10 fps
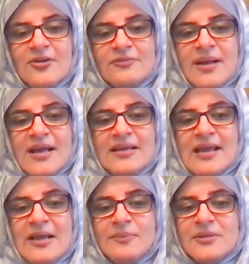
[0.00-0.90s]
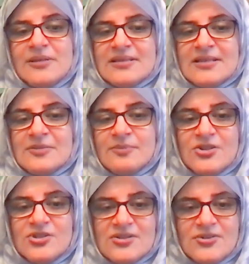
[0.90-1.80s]
of bad habits as
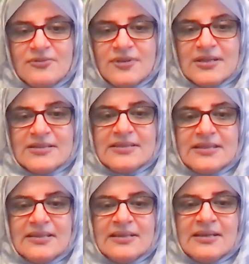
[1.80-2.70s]
much as of fasting